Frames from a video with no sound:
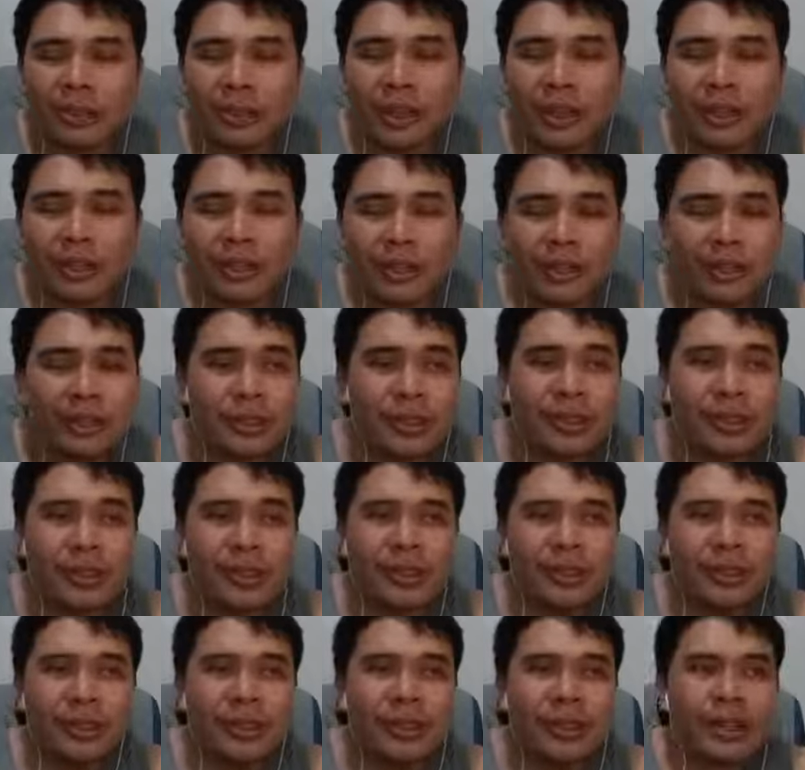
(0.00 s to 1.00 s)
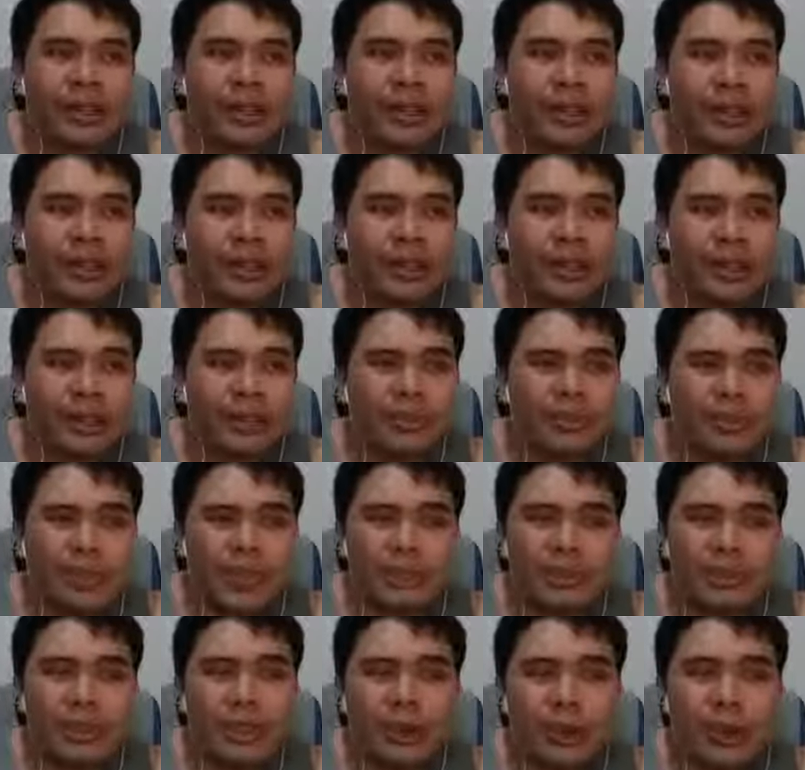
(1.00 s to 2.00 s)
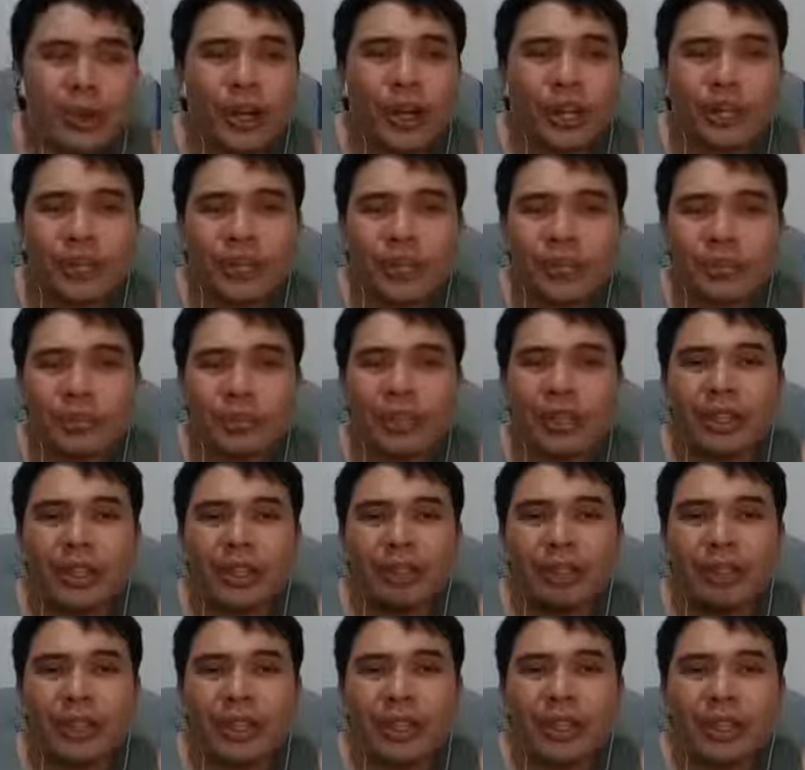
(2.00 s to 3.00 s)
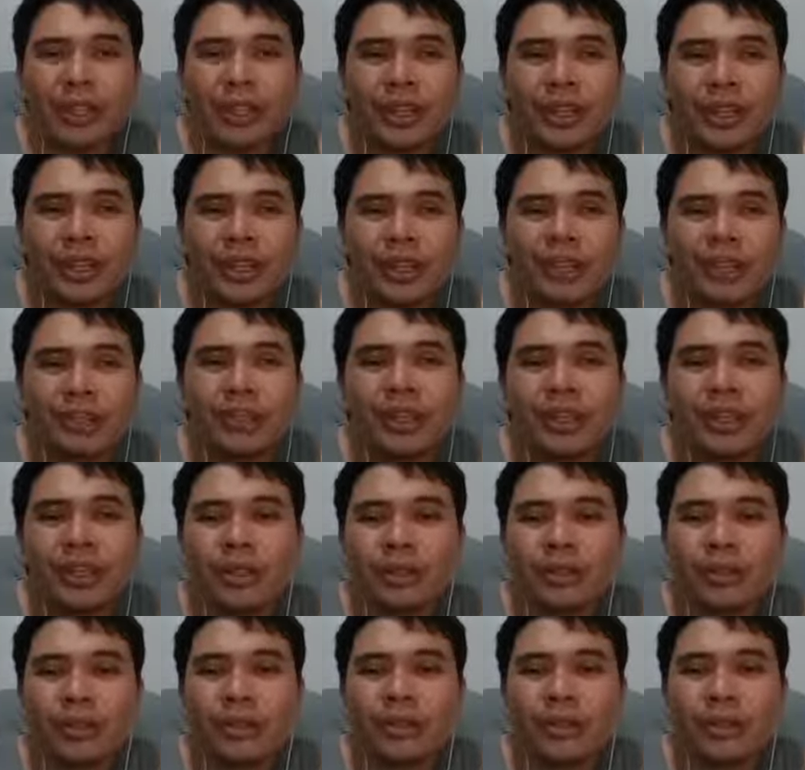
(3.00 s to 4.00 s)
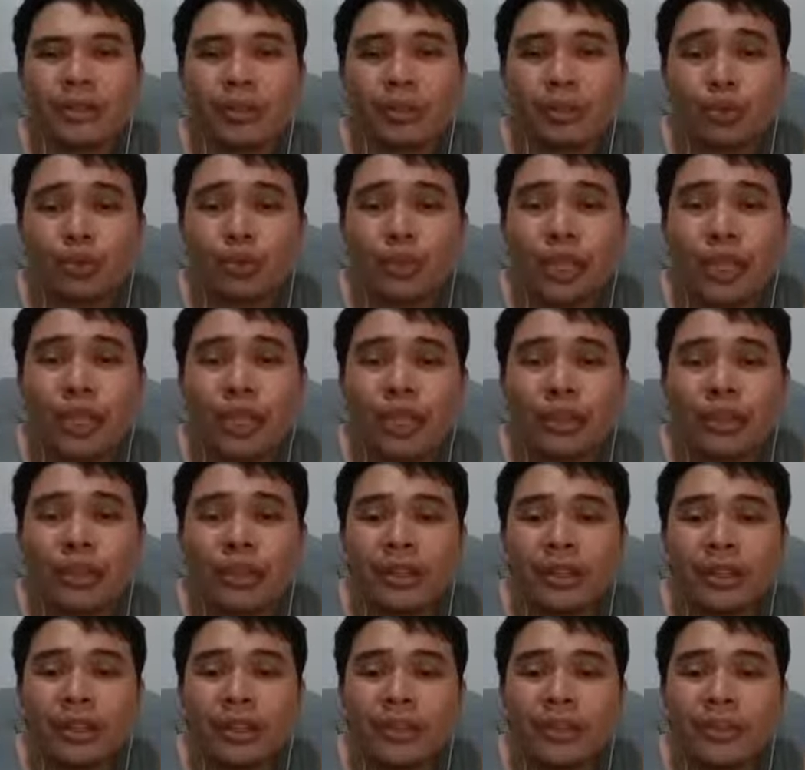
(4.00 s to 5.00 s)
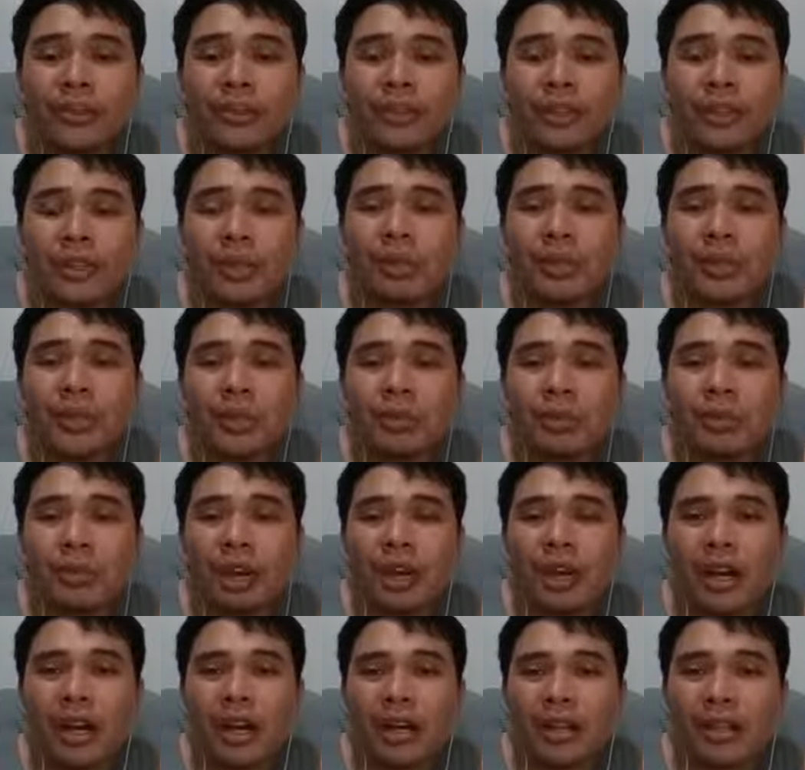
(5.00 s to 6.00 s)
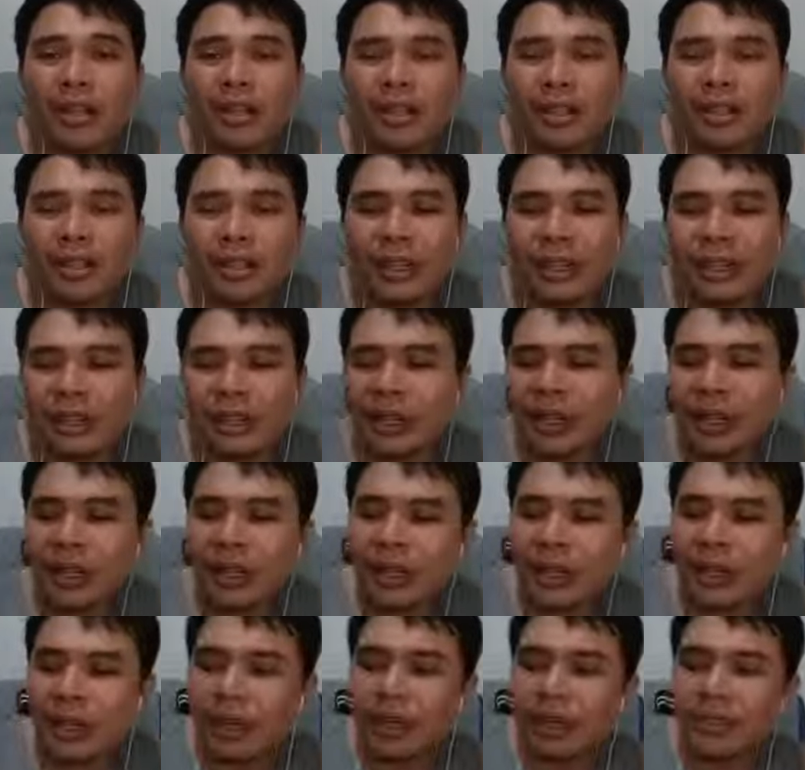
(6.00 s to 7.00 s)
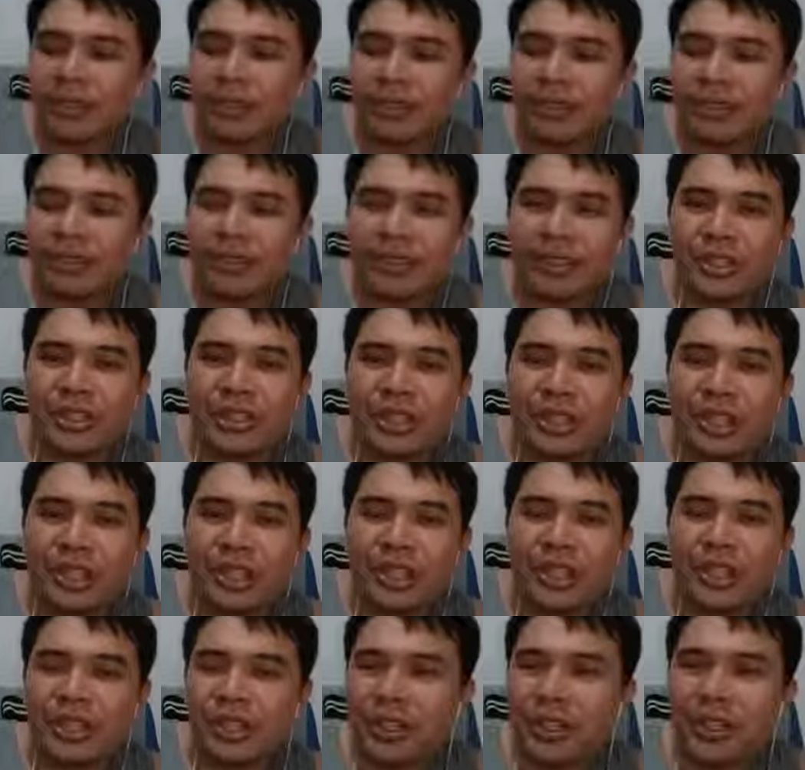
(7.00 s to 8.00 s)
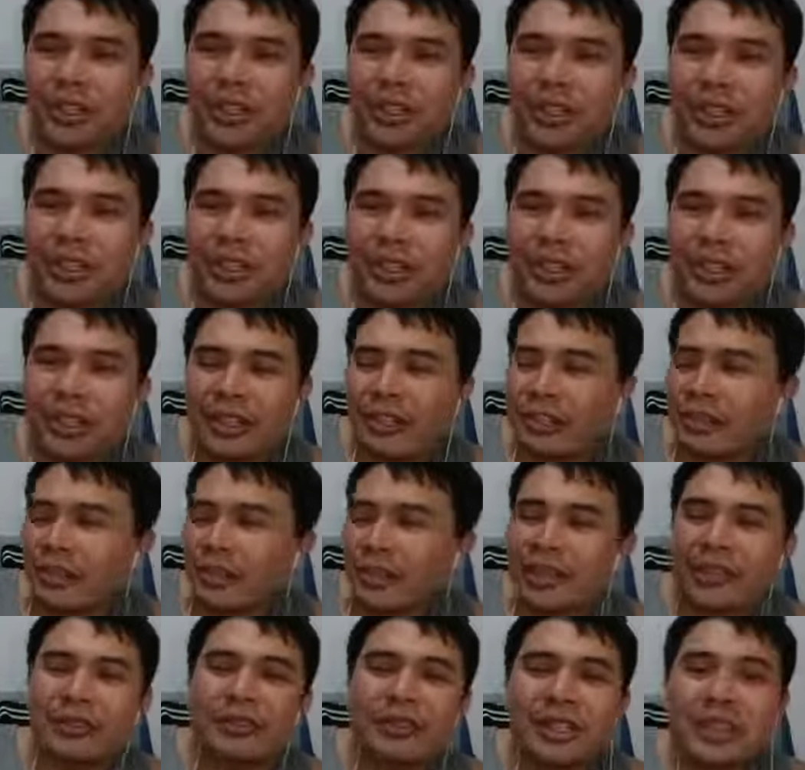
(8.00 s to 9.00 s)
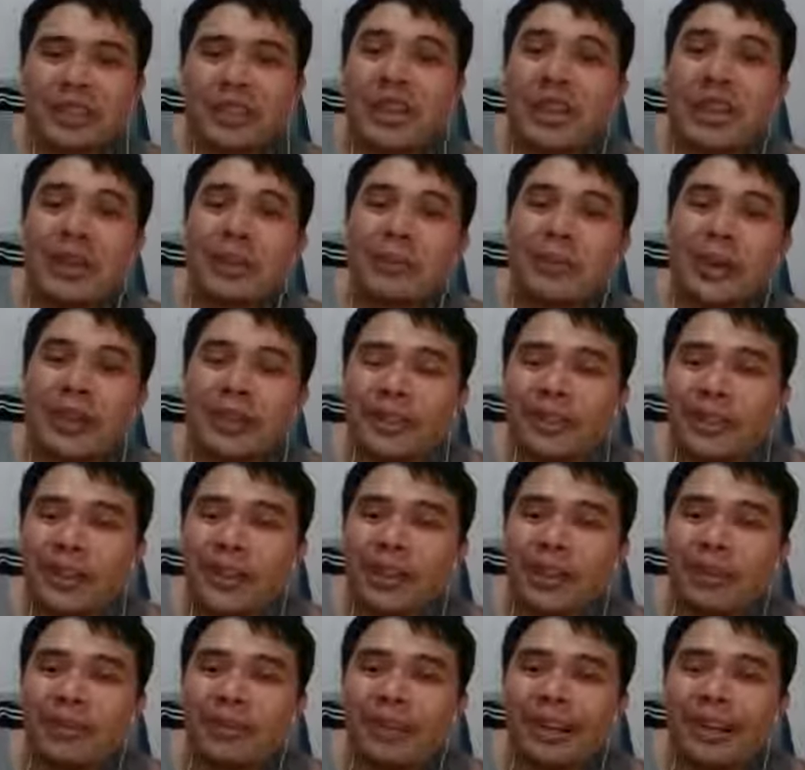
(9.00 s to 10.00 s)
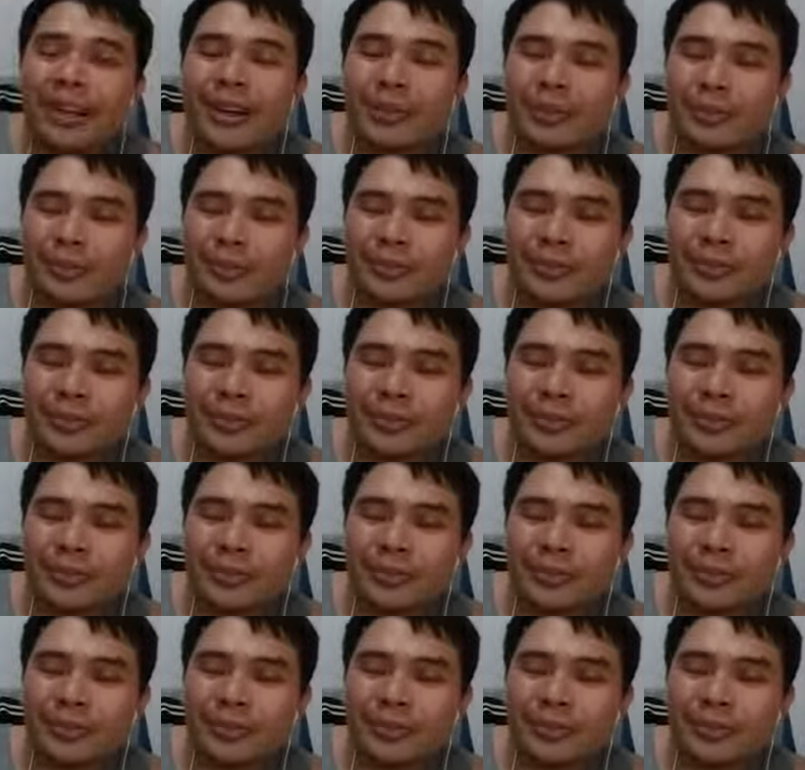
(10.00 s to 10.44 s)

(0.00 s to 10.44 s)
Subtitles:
gonna watch some TV. I'm gonna read someone's blog. And see, like every time I talk about